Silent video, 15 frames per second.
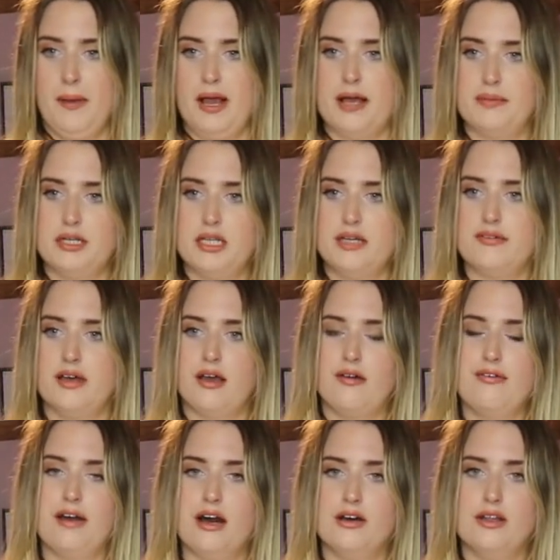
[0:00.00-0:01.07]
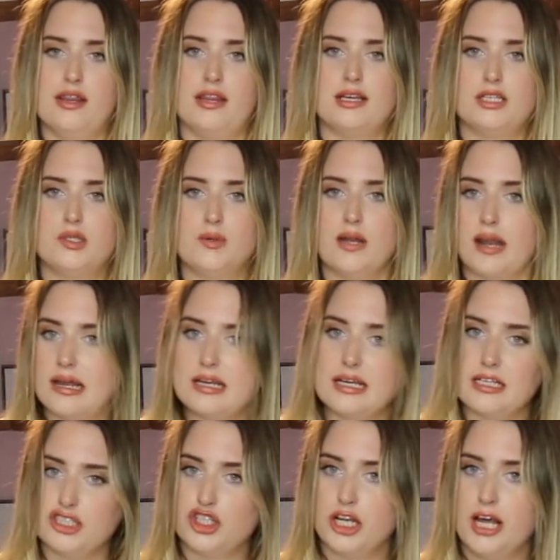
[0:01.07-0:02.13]
I believe I found this one at
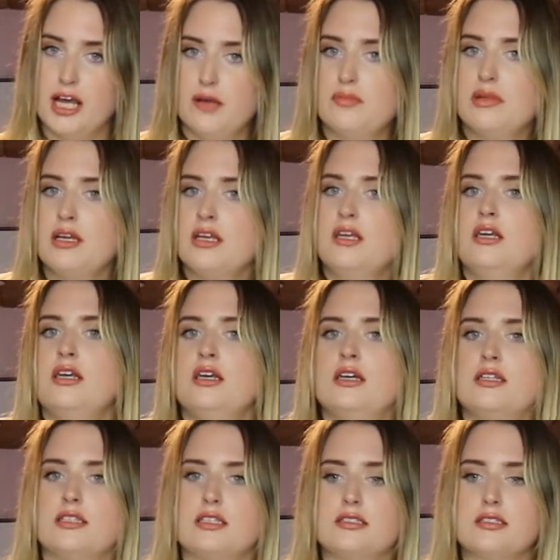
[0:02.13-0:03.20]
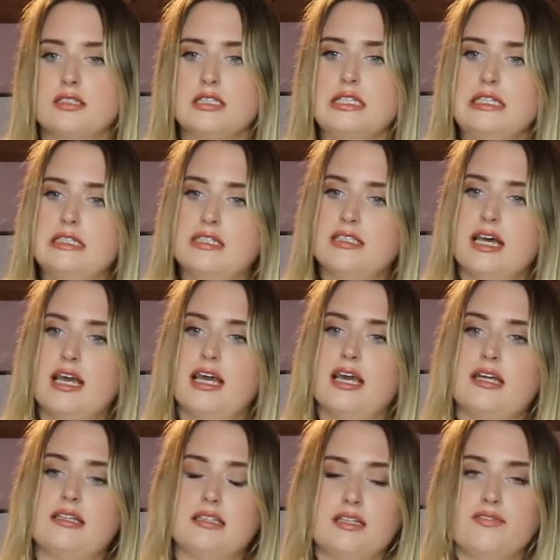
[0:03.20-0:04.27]
H&M. This is
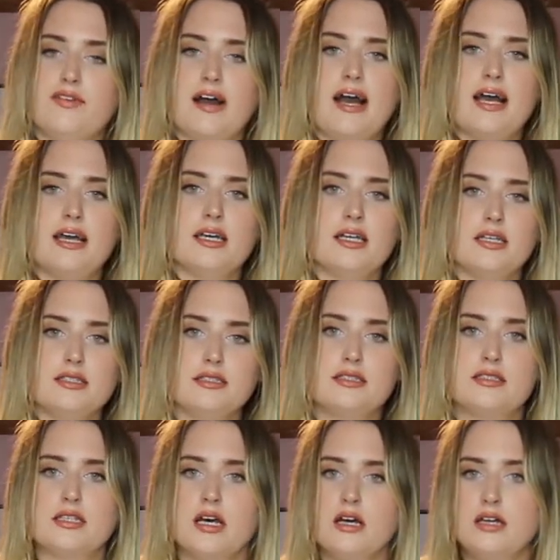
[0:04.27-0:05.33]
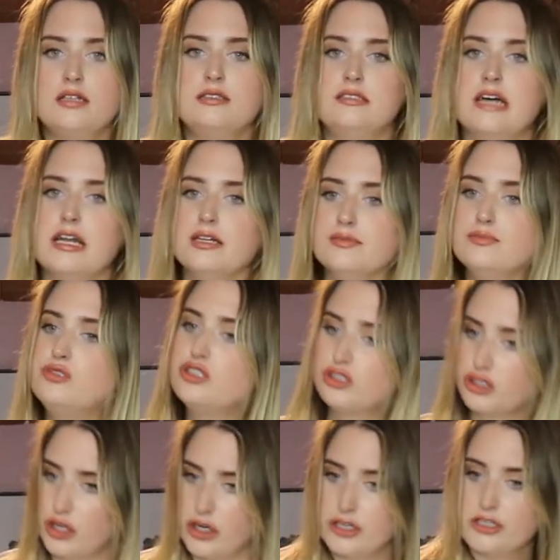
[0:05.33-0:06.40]
a Levi's denim
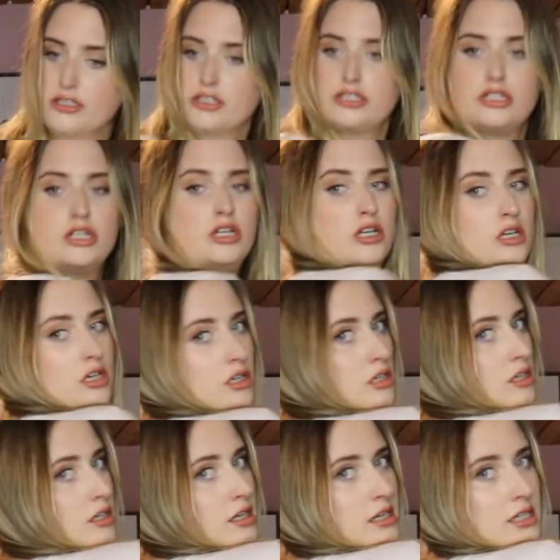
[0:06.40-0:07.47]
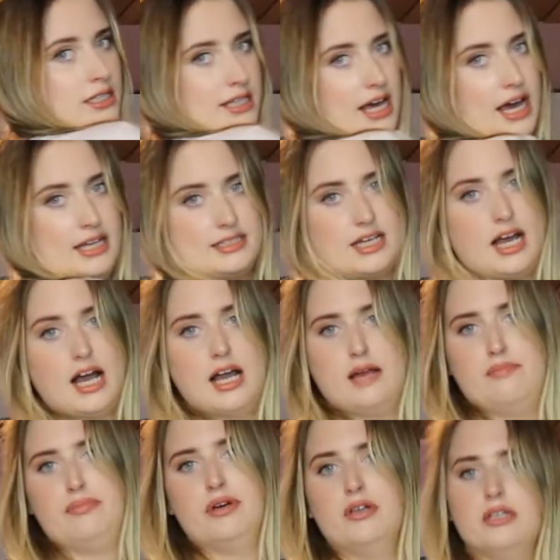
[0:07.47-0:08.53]
skirt that I
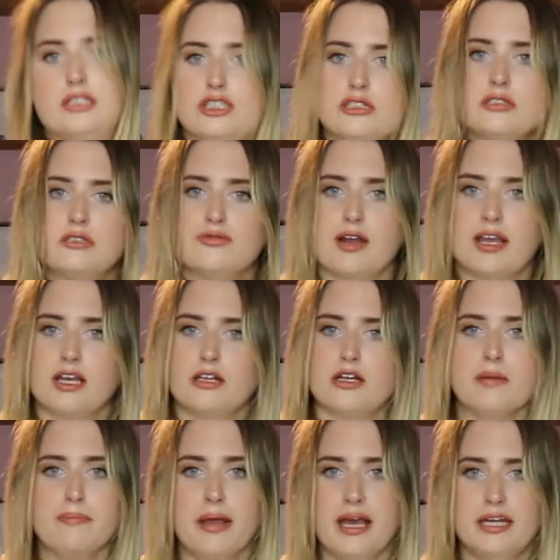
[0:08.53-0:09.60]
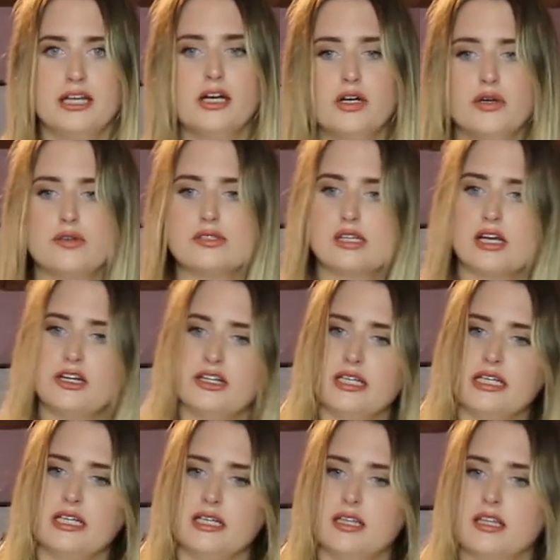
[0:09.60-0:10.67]
put just regular pantyhose
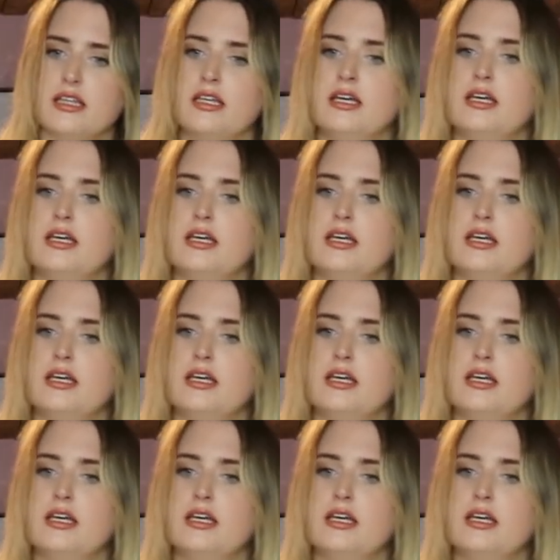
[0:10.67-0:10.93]
underneath.